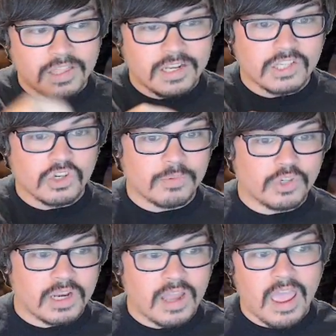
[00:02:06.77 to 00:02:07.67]
in the
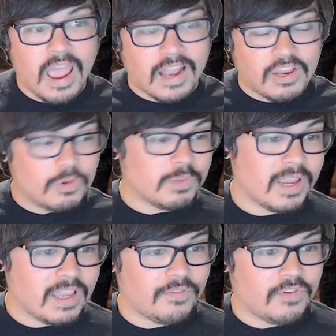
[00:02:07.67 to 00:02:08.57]
description and use my
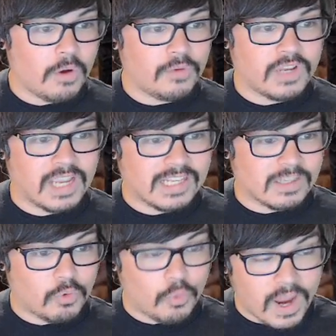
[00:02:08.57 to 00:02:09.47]
gift code to get
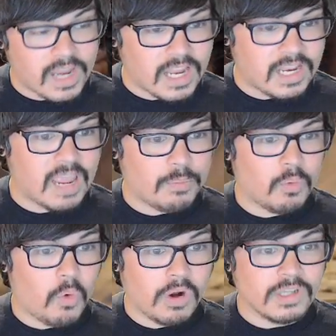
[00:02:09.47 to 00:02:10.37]
some great in-game
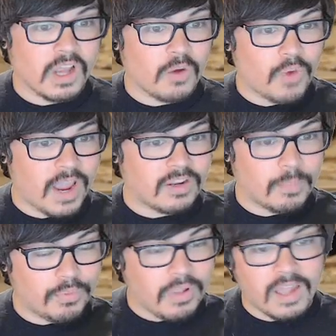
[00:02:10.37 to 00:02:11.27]
rewards, a
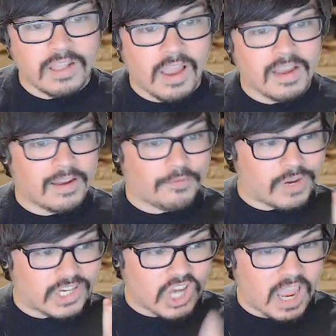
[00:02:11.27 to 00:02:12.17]
random bloodline and
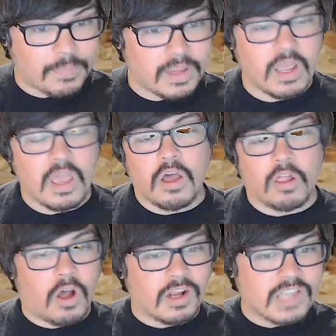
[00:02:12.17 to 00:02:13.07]
free champion
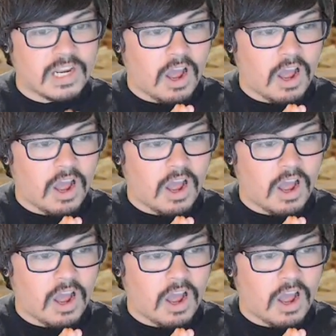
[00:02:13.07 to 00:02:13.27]
alongside